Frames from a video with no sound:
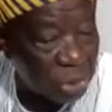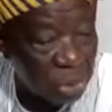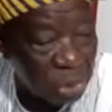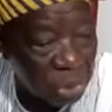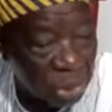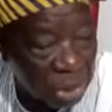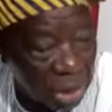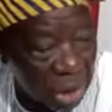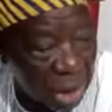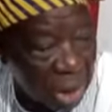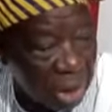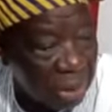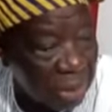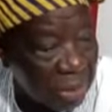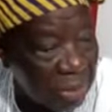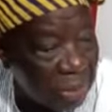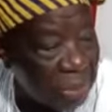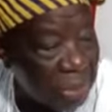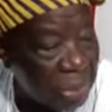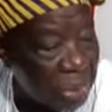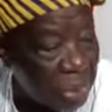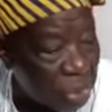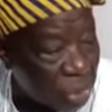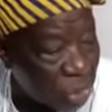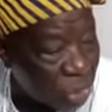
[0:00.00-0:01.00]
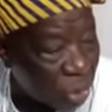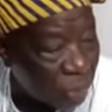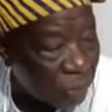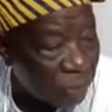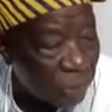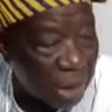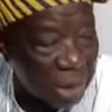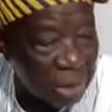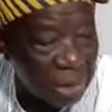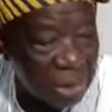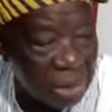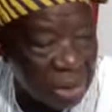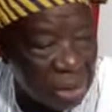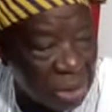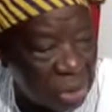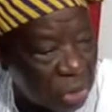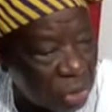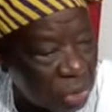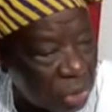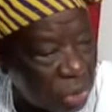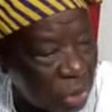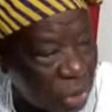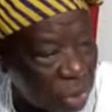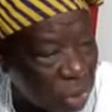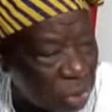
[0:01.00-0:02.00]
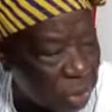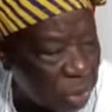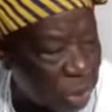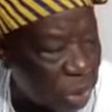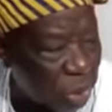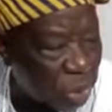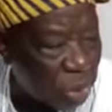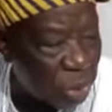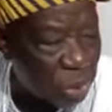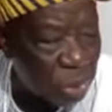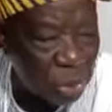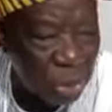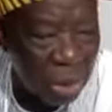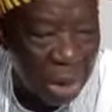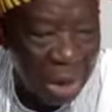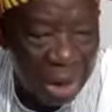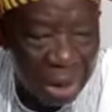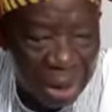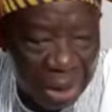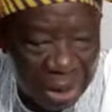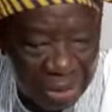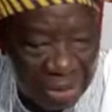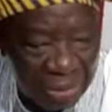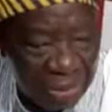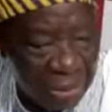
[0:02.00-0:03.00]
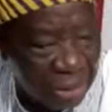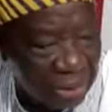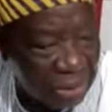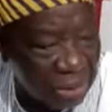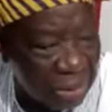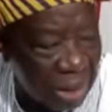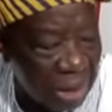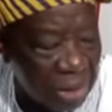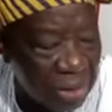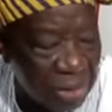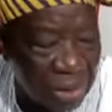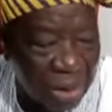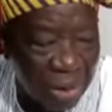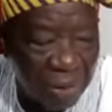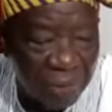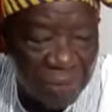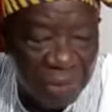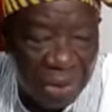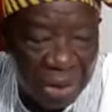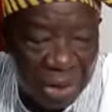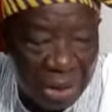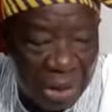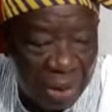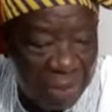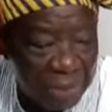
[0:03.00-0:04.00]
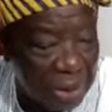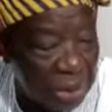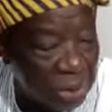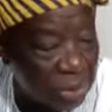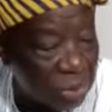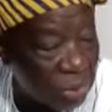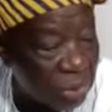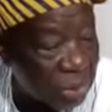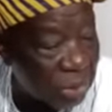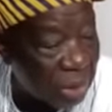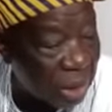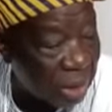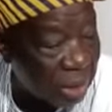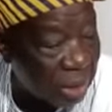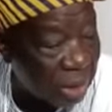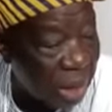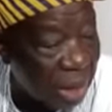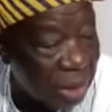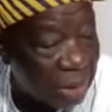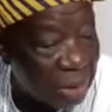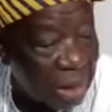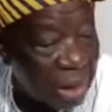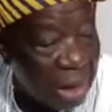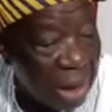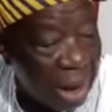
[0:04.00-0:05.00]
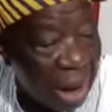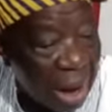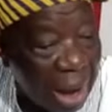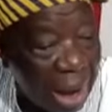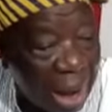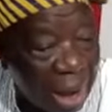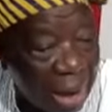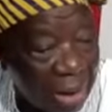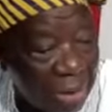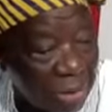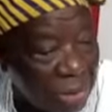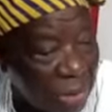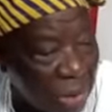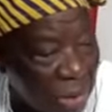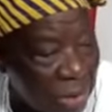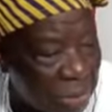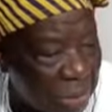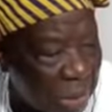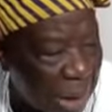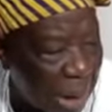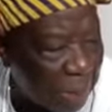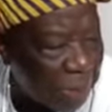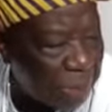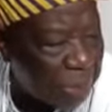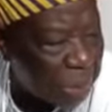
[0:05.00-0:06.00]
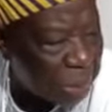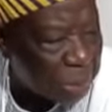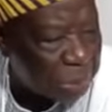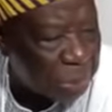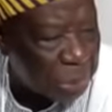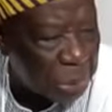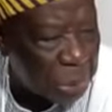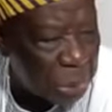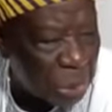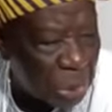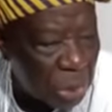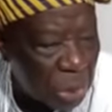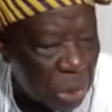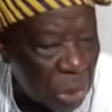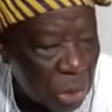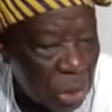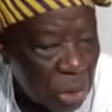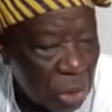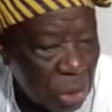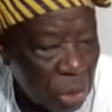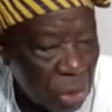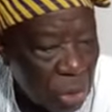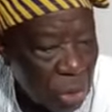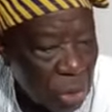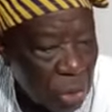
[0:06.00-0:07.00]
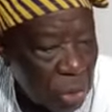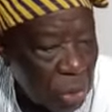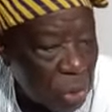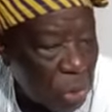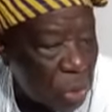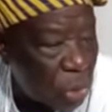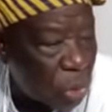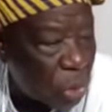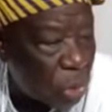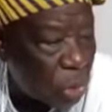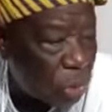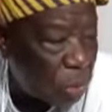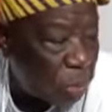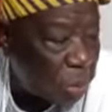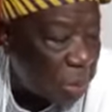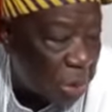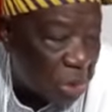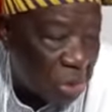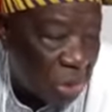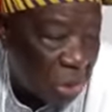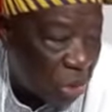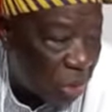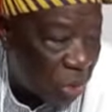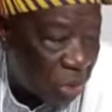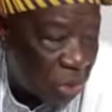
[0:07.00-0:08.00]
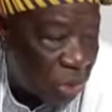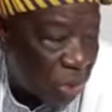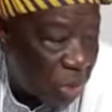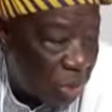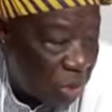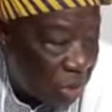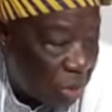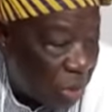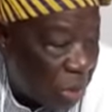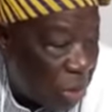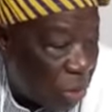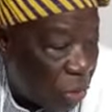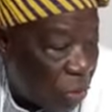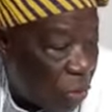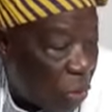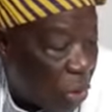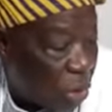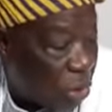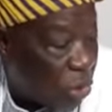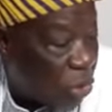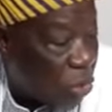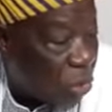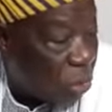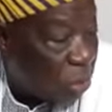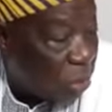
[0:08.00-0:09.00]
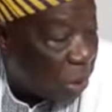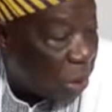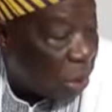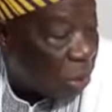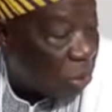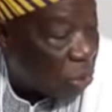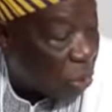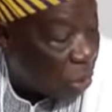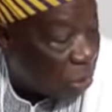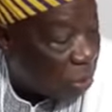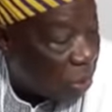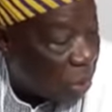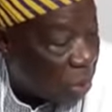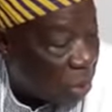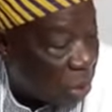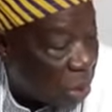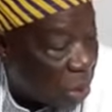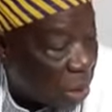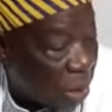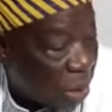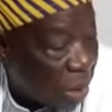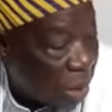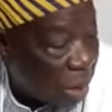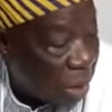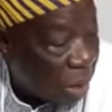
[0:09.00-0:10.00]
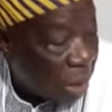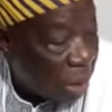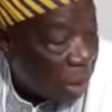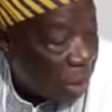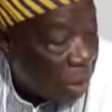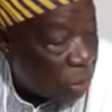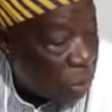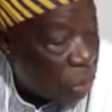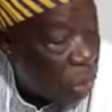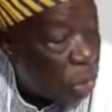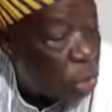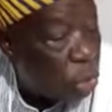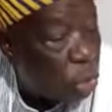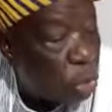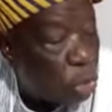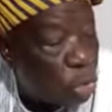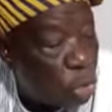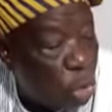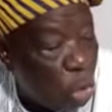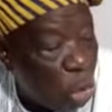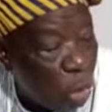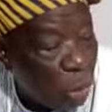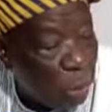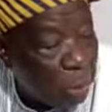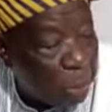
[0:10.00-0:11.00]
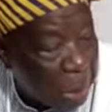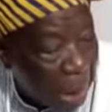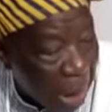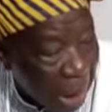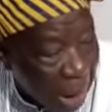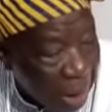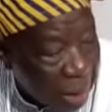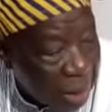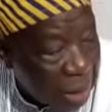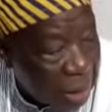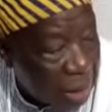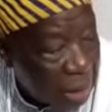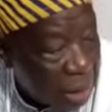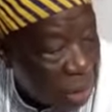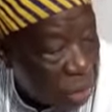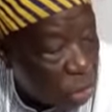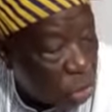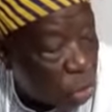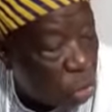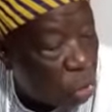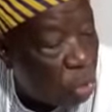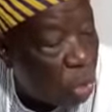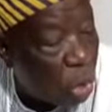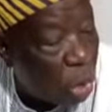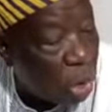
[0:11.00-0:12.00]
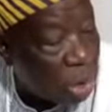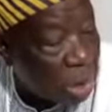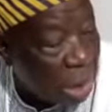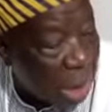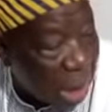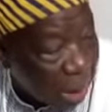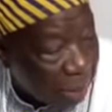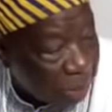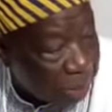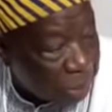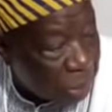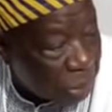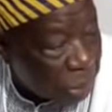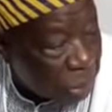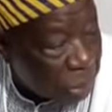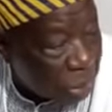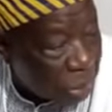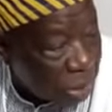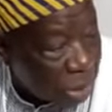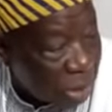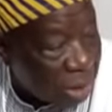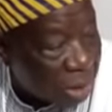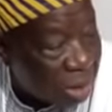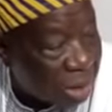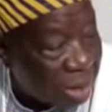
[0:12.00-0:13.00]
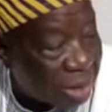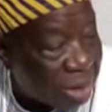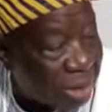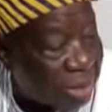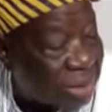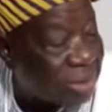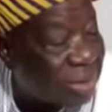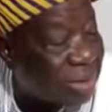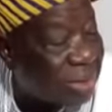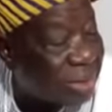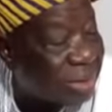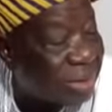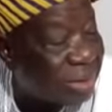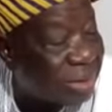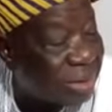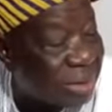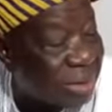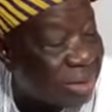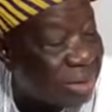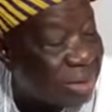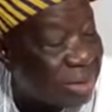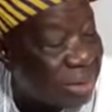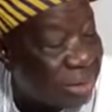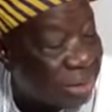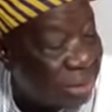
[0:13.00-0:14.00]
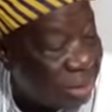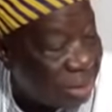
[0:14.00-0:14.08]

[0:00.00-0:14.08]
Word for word: today, most of our teaching hospitals our health centers and federal medical centers are run by people who, because they want to be somebody, we should go back to what happened in the 60s